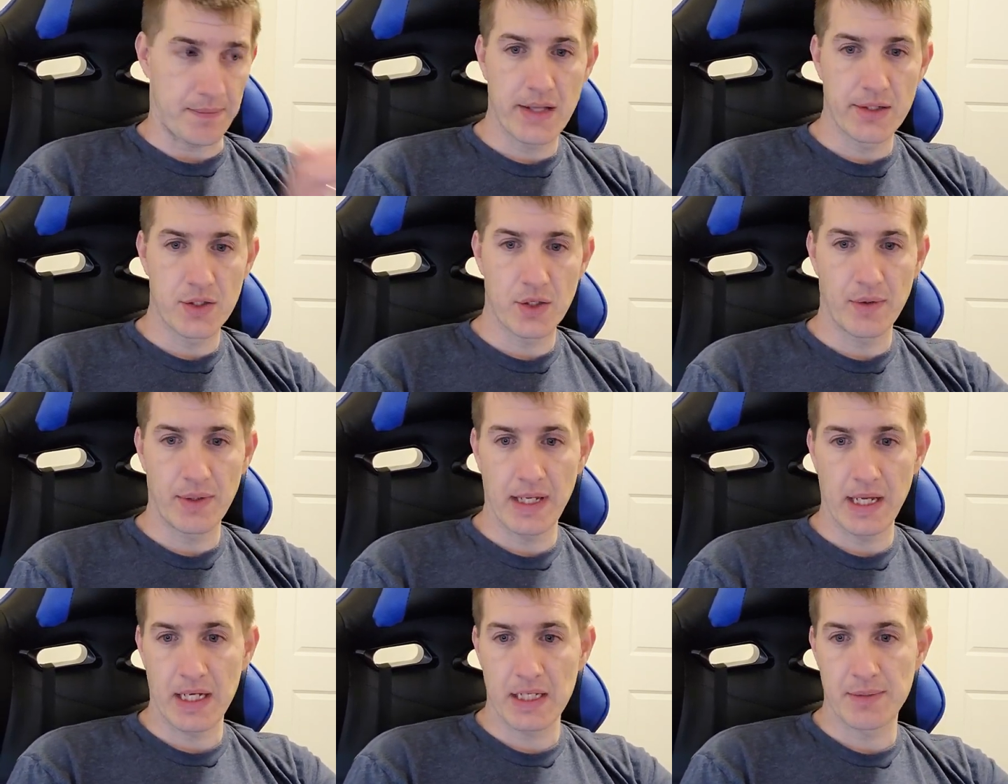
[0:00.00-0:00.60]
And
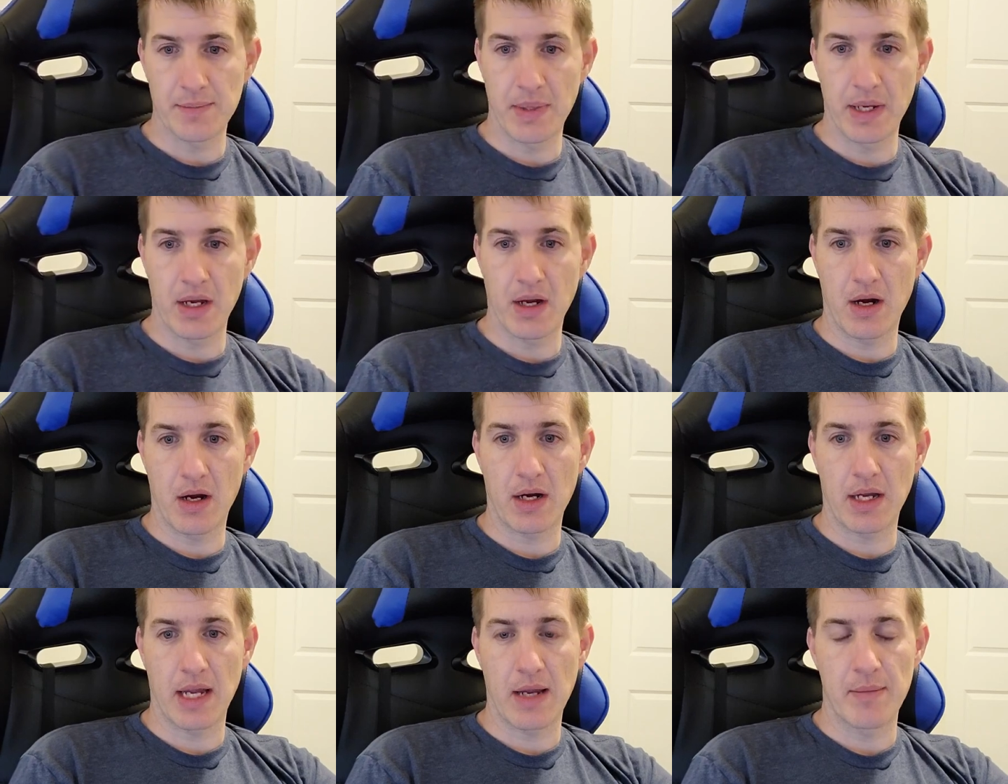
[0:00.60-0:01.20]
so
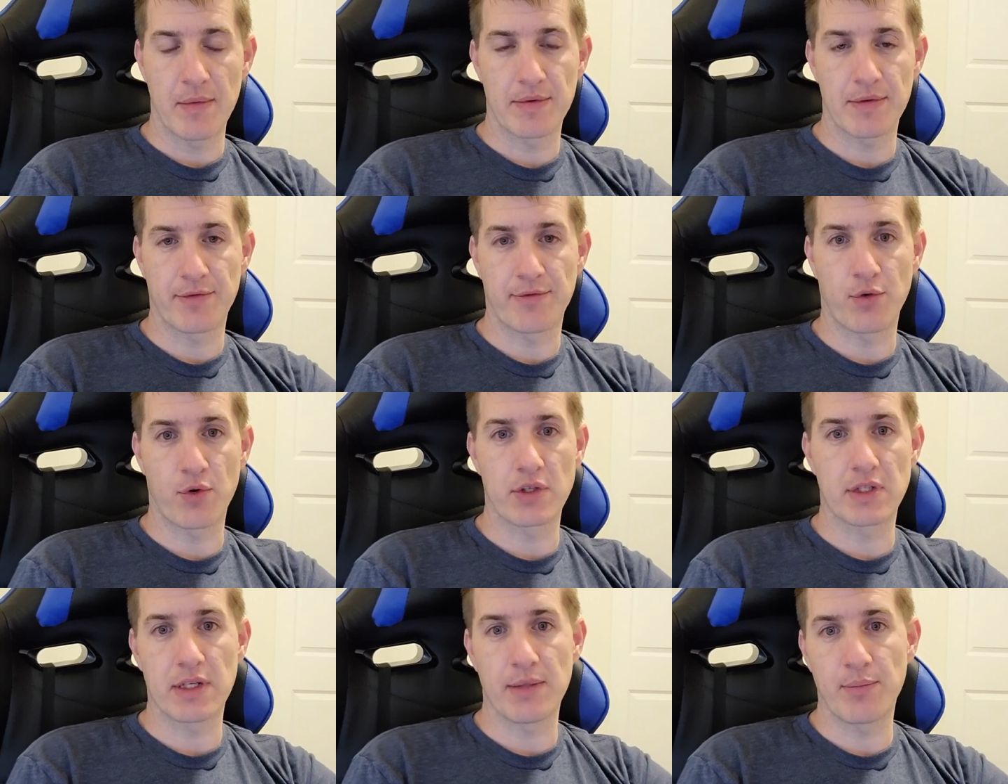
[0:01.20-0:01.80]
EXPR came up to
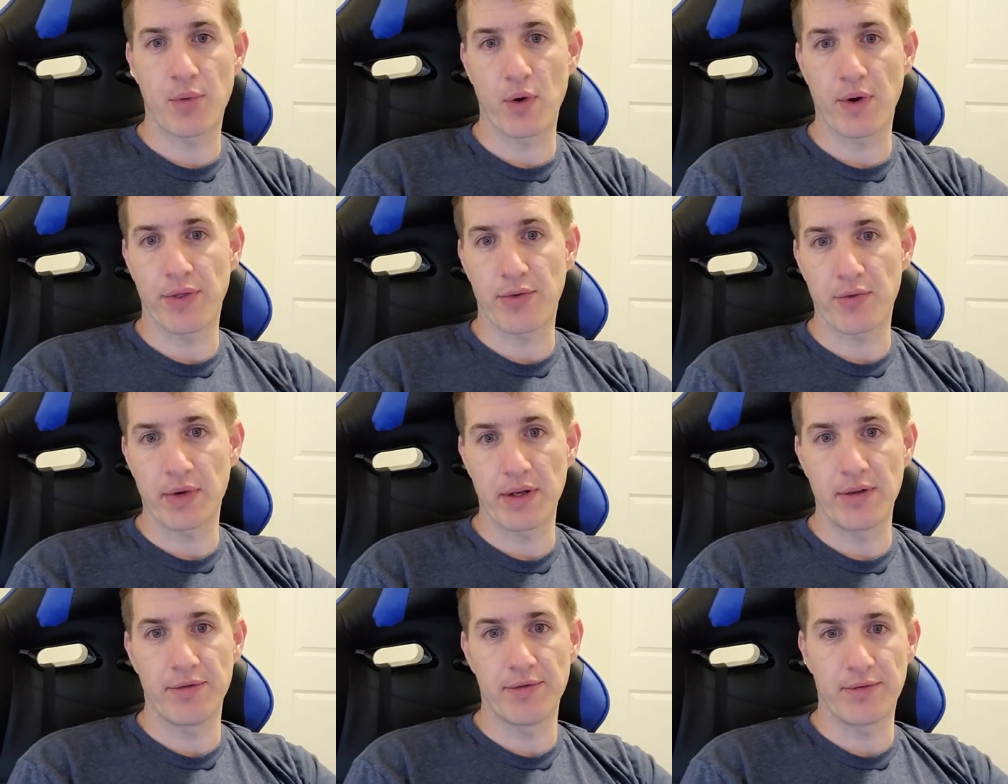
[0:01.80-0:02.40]

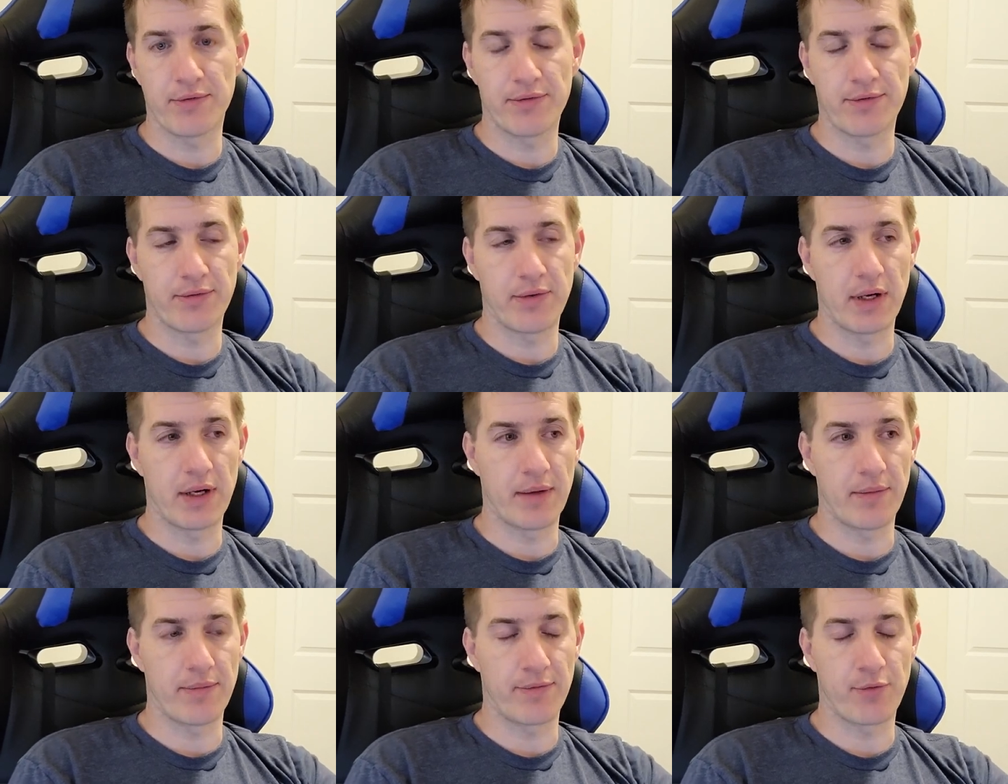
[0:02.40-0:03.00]

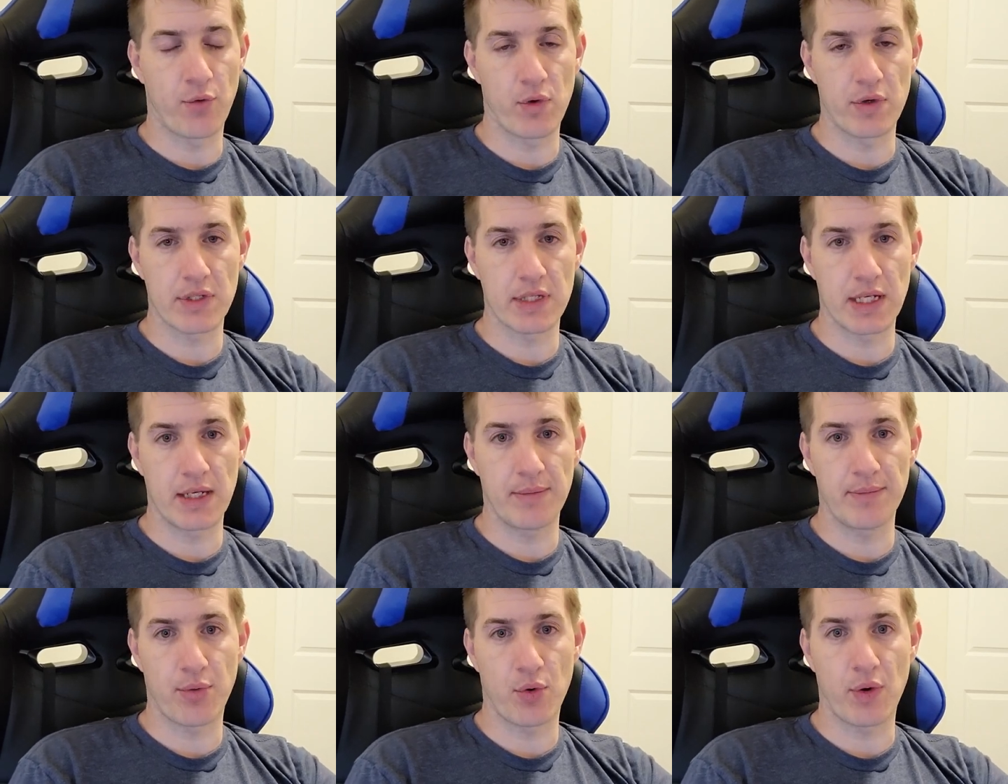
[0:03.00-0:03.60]

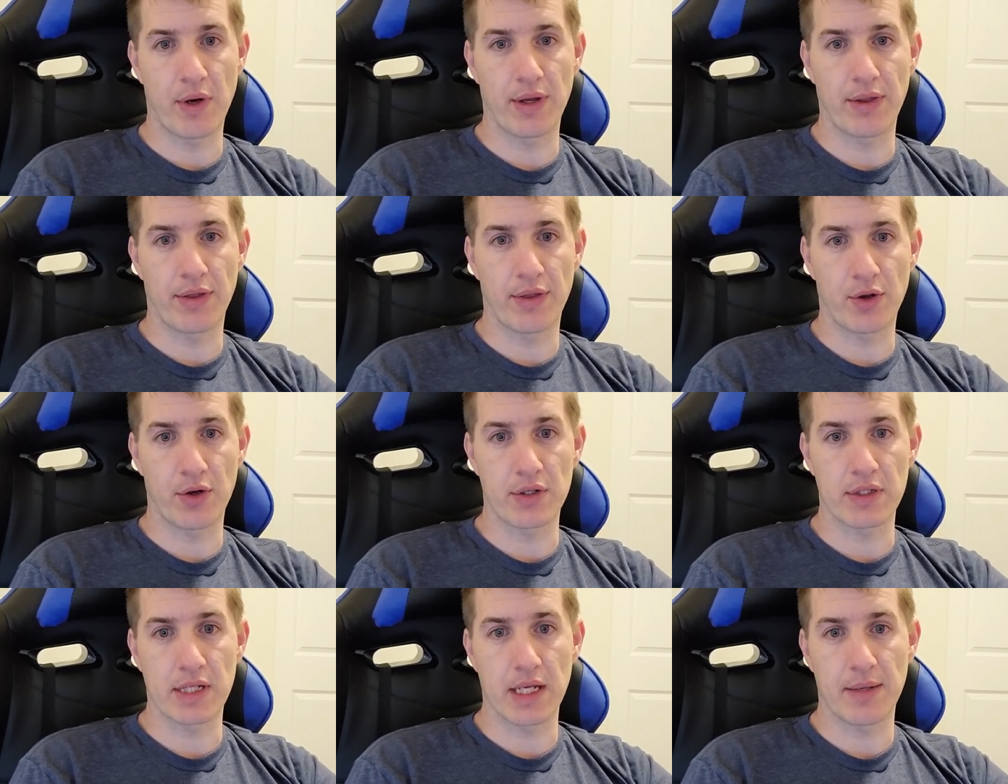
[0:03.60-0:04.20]

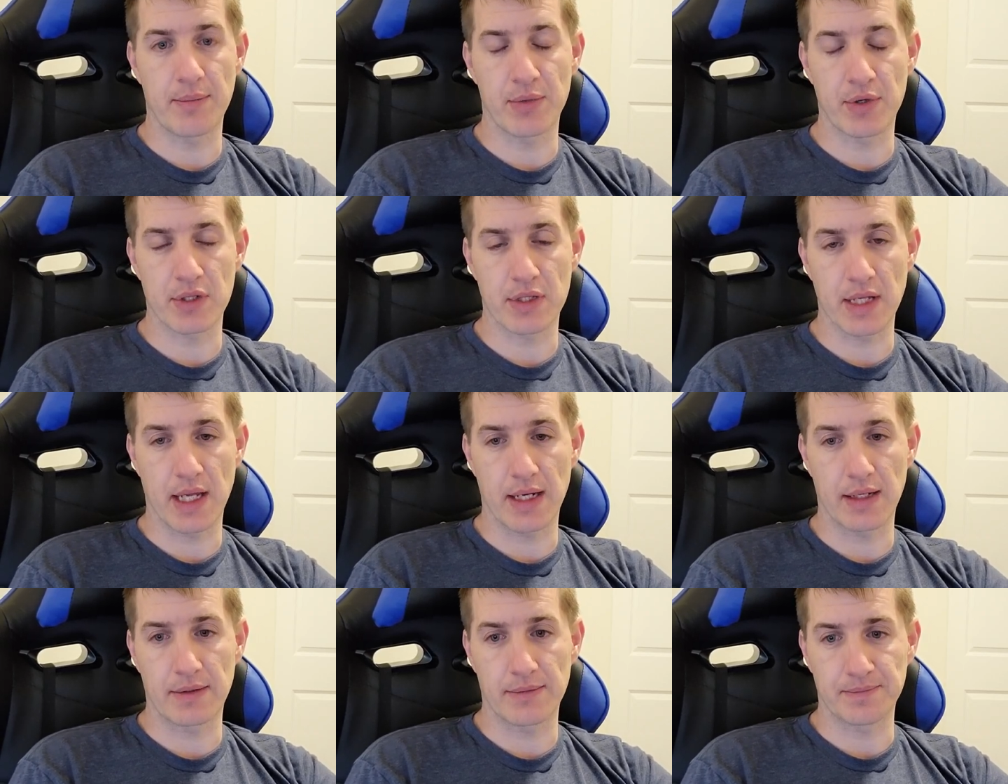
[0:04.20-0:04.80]

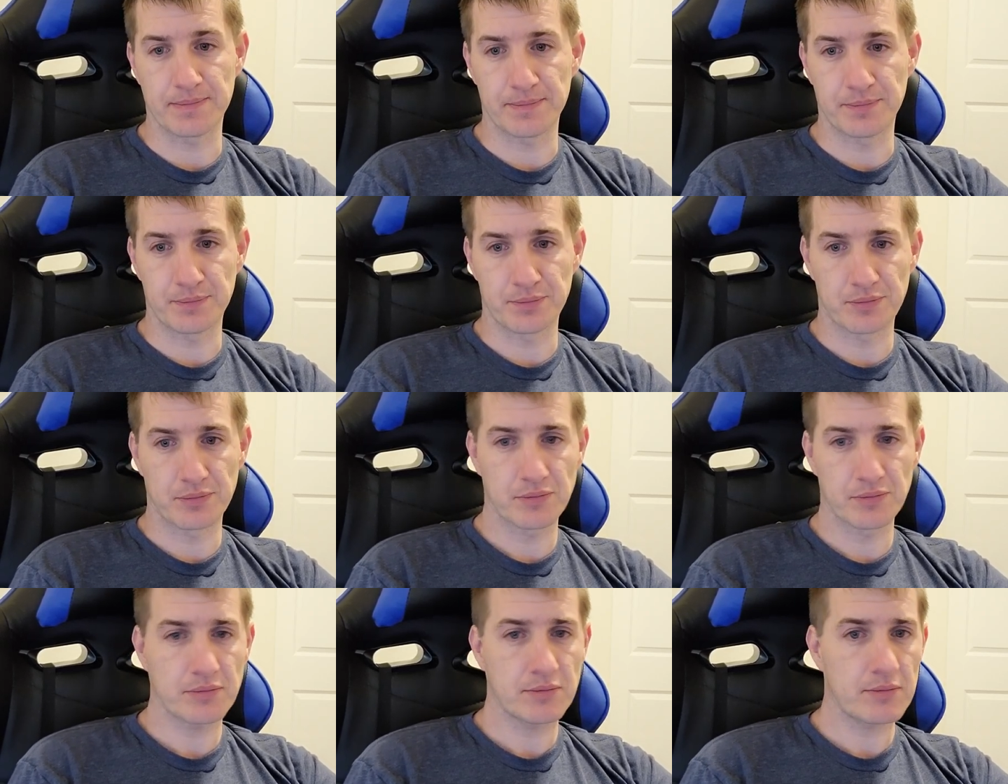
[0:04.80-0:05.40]
14.13%.
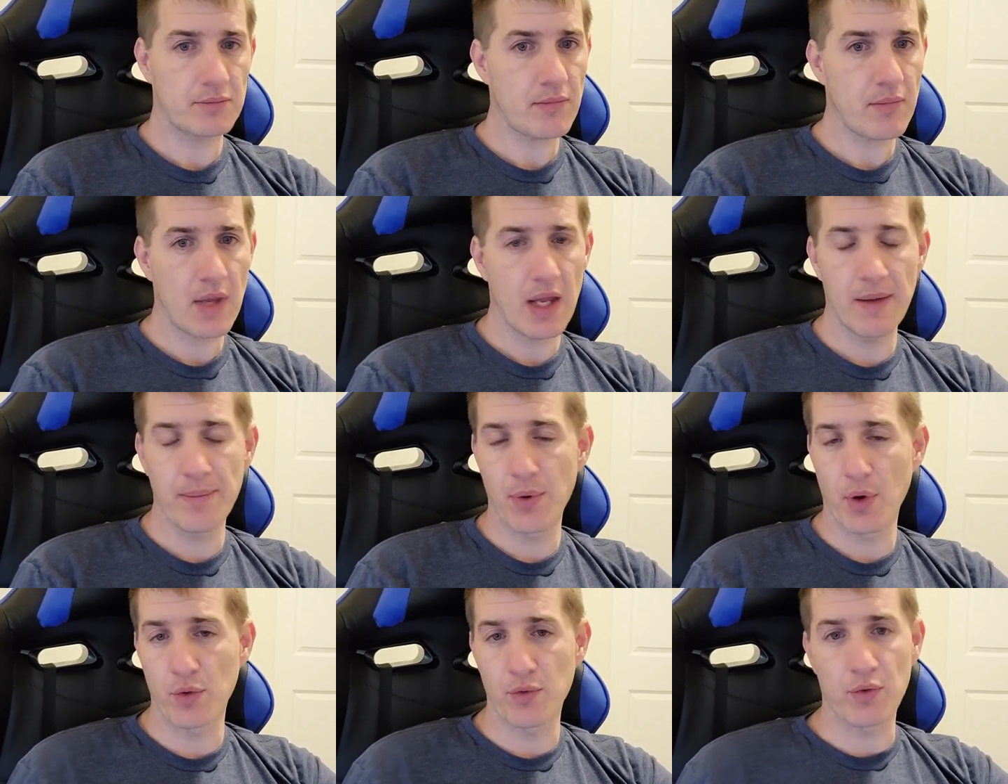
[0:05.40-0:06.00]
You pulled